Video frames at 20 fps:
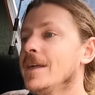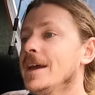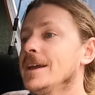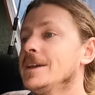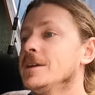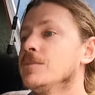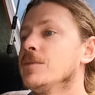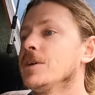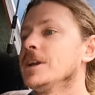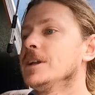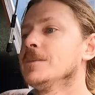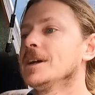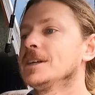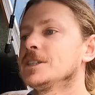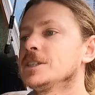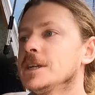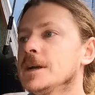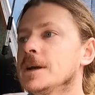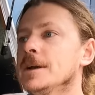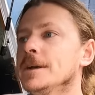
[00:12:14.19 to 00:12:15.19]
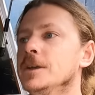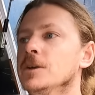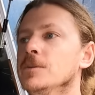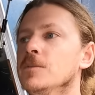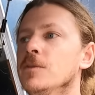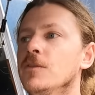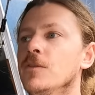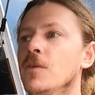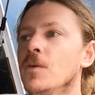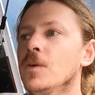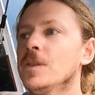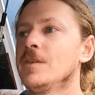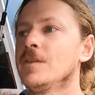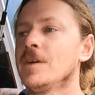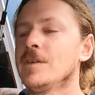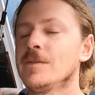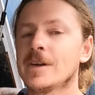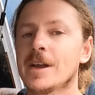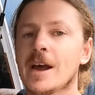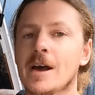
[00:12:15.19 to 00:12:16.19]
They can pretty much tell you before they've
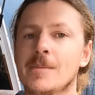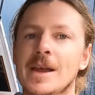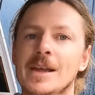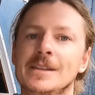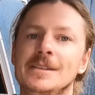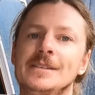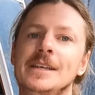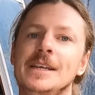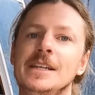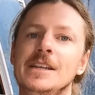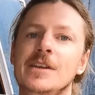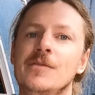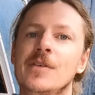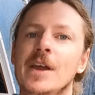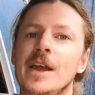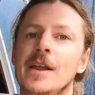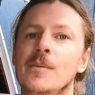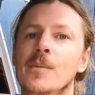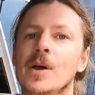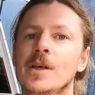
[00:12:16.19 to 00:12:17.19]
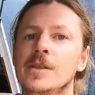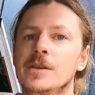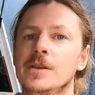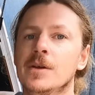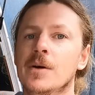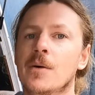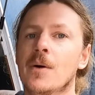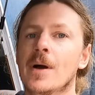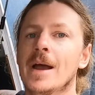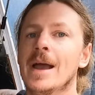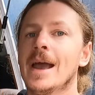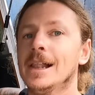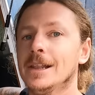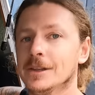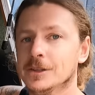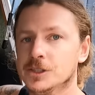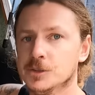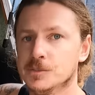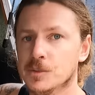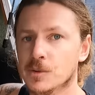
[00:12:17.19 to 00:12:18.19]
even come out and seen your van whether you're
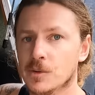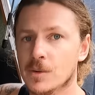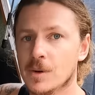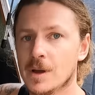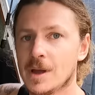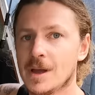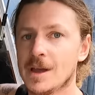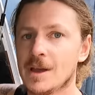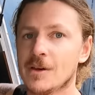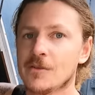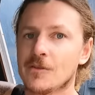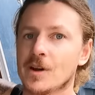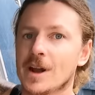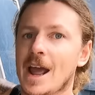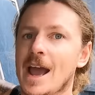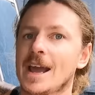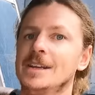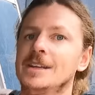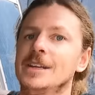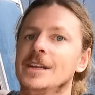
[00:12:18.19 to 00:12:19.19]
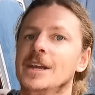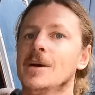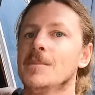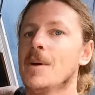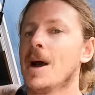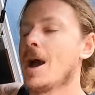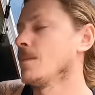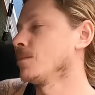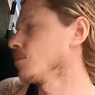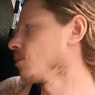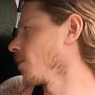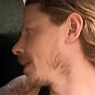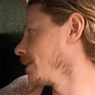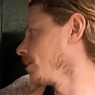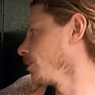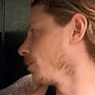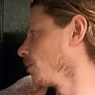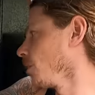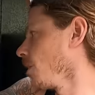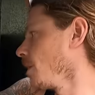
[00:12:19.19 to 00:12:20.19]
eligible for an A T M
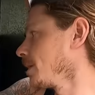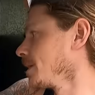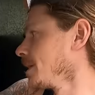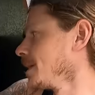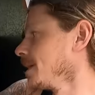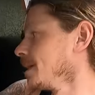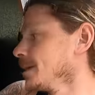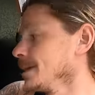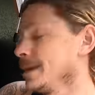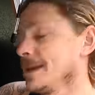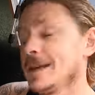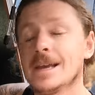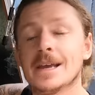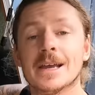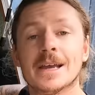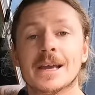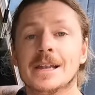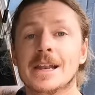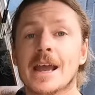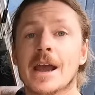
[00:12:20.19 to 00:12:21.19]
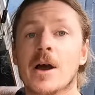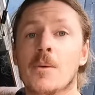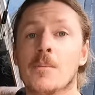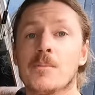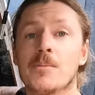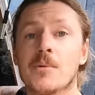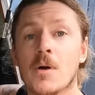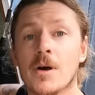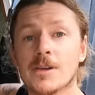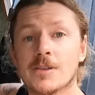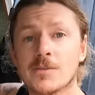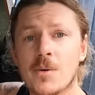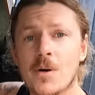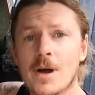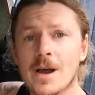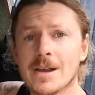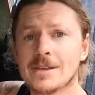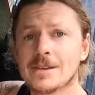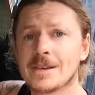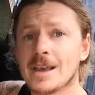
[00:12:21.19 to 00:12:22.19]
upgrade or not. Now,
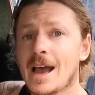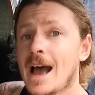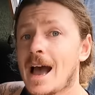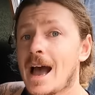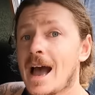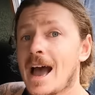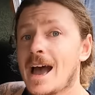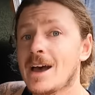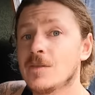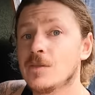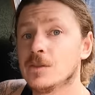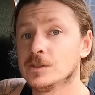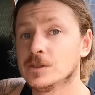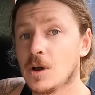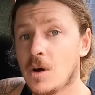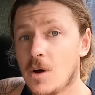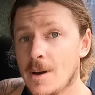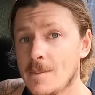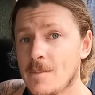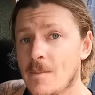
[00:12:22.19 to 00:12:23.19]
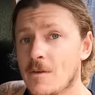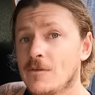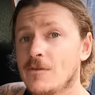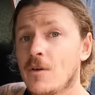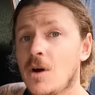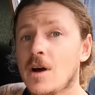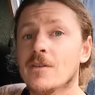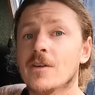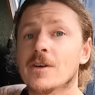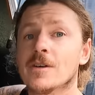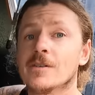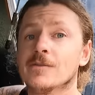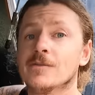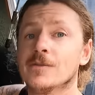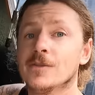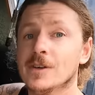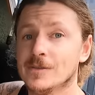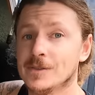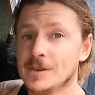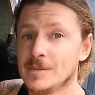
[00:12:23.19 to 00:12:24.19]
price-wise, uh, at the time, five hundred
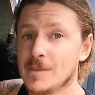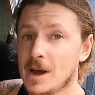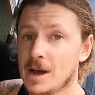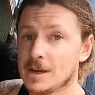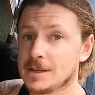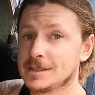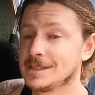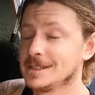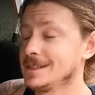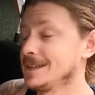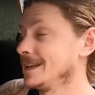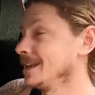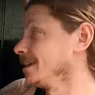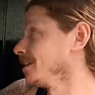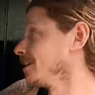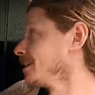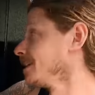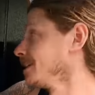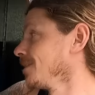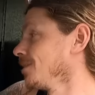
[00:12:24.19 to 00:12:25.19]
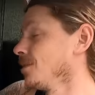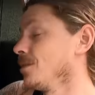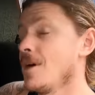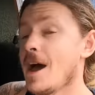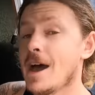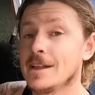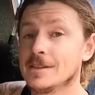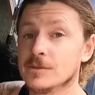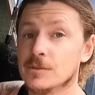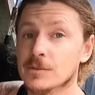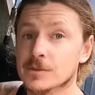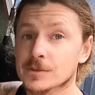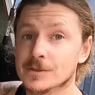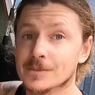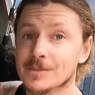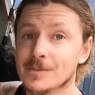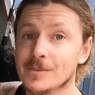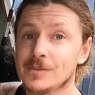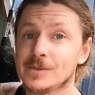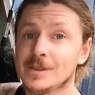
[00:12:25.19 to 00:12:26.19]
fifty bucks. Now, that's
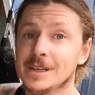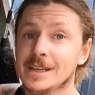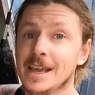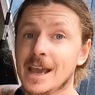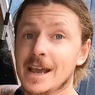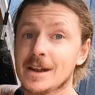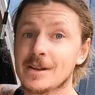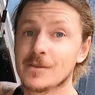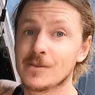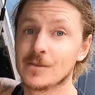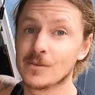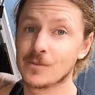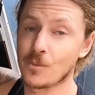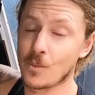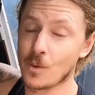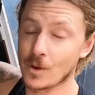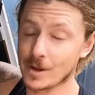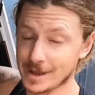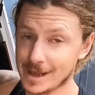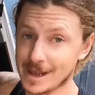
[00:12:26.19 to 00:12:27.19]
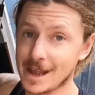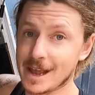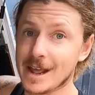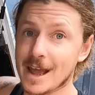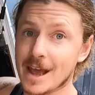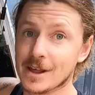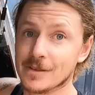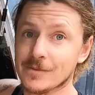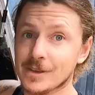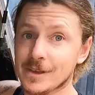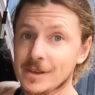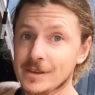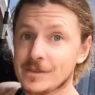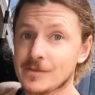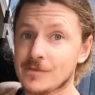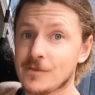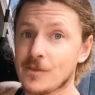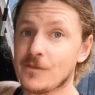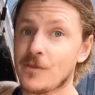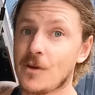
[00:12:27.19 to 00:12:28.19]
awesome. To get what you get out of
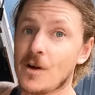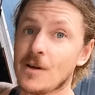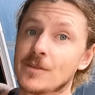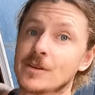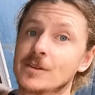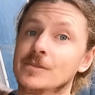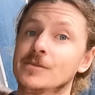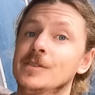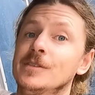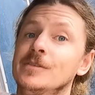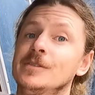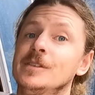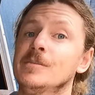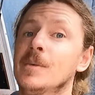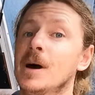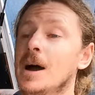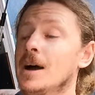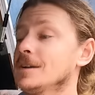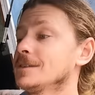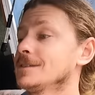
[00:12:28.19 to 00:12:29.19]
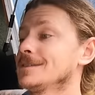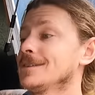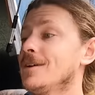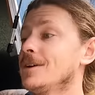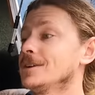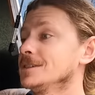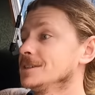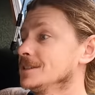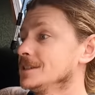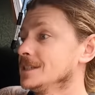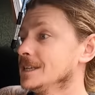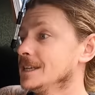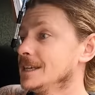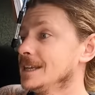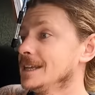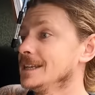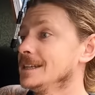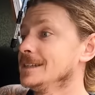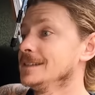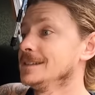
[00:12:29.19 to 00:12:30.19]
this for five hundred fifty bucks, I just
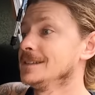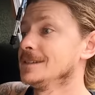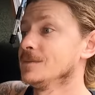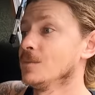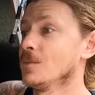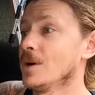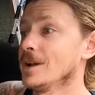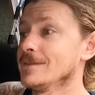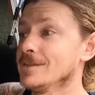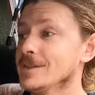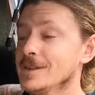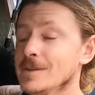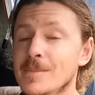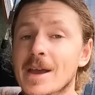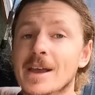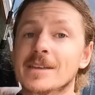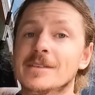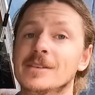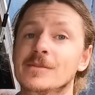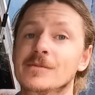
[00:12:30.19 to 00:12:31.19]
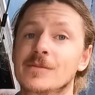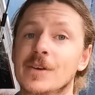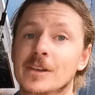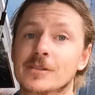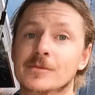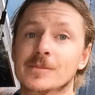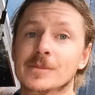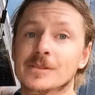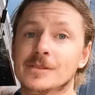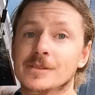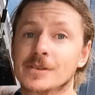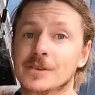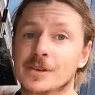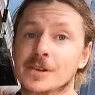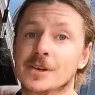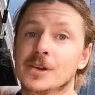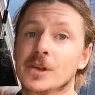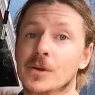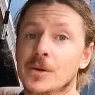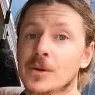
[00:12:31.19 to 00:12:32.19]
think it is one of the best investments you
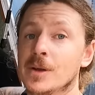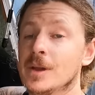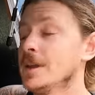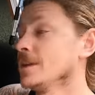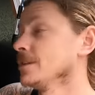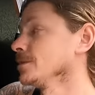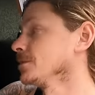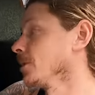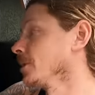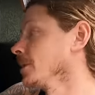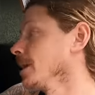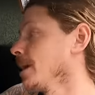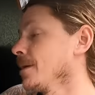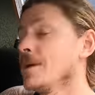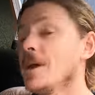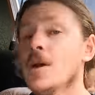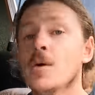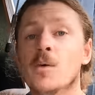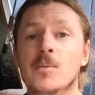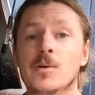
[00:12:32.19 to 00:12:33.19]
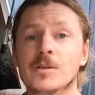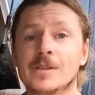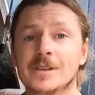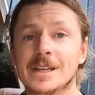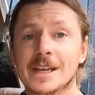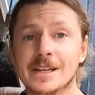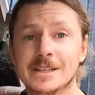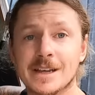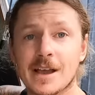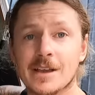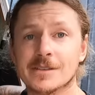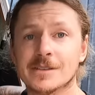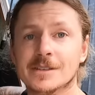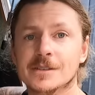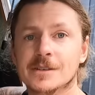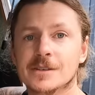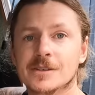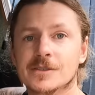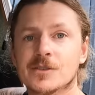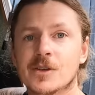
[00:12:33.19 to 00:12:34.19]
can do. So yeah, we'll put the details
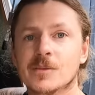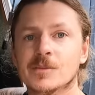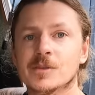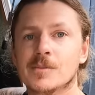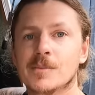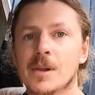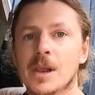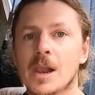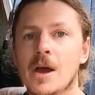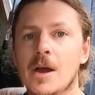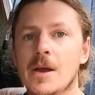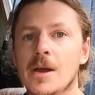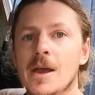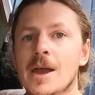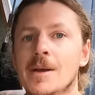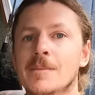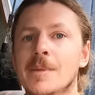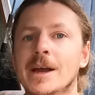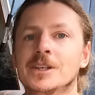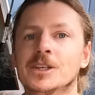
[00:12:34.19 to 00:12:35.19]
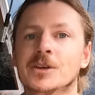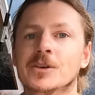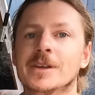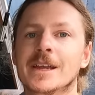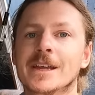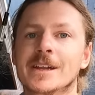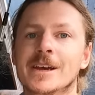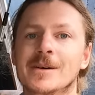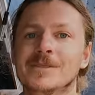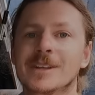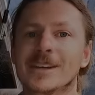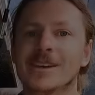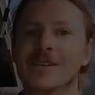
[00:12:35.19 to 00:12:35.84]
in the description below. Make sure you hit up